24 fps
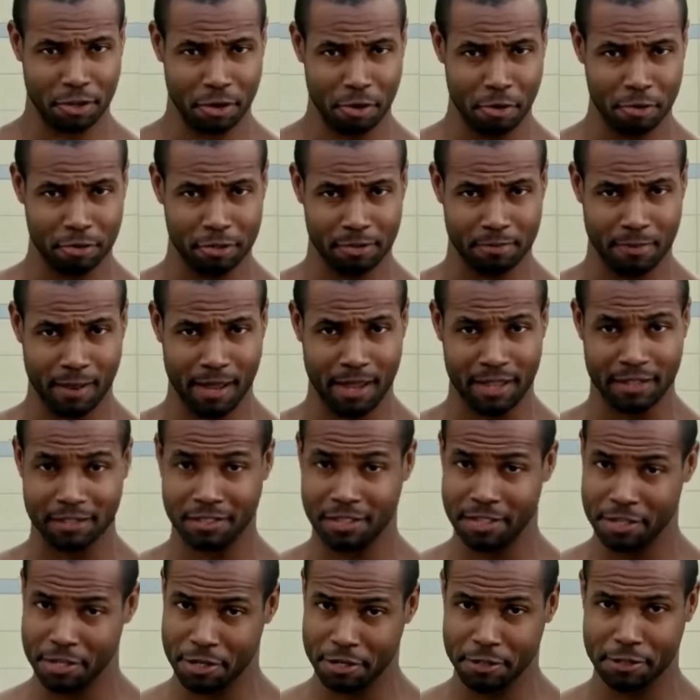every single
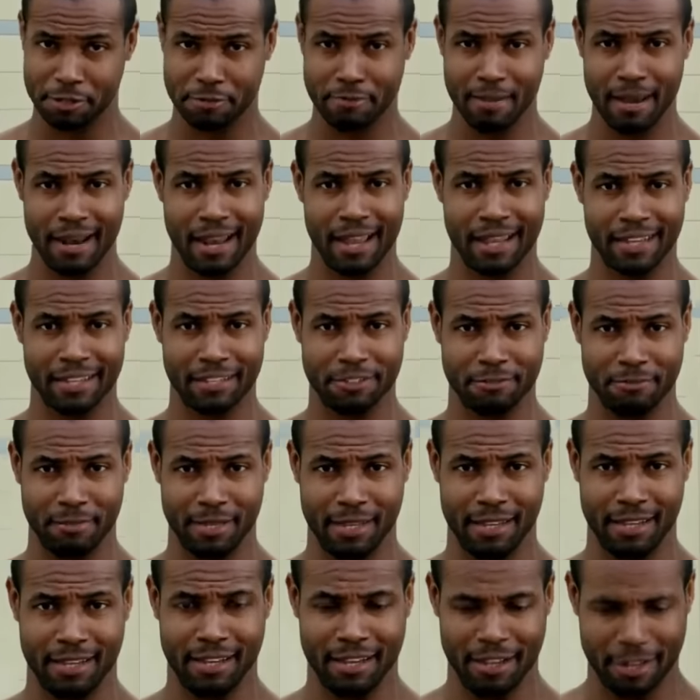locker room
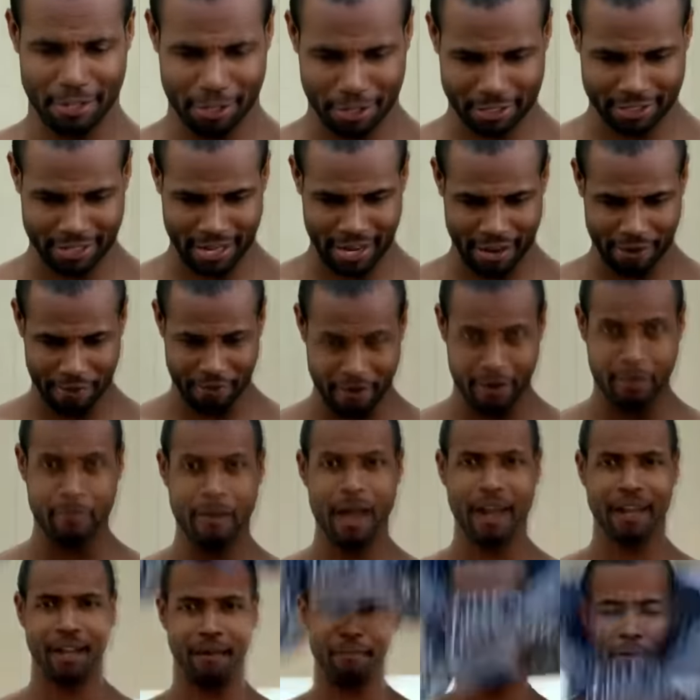across the
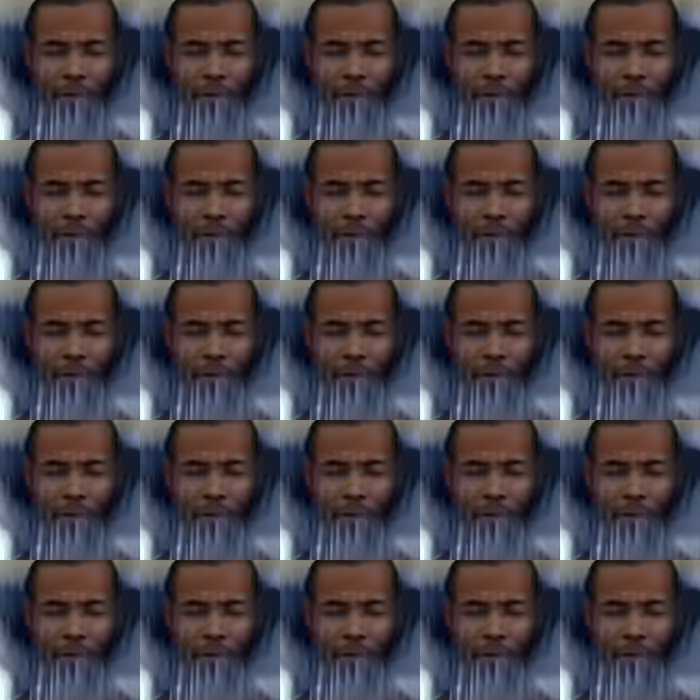nation at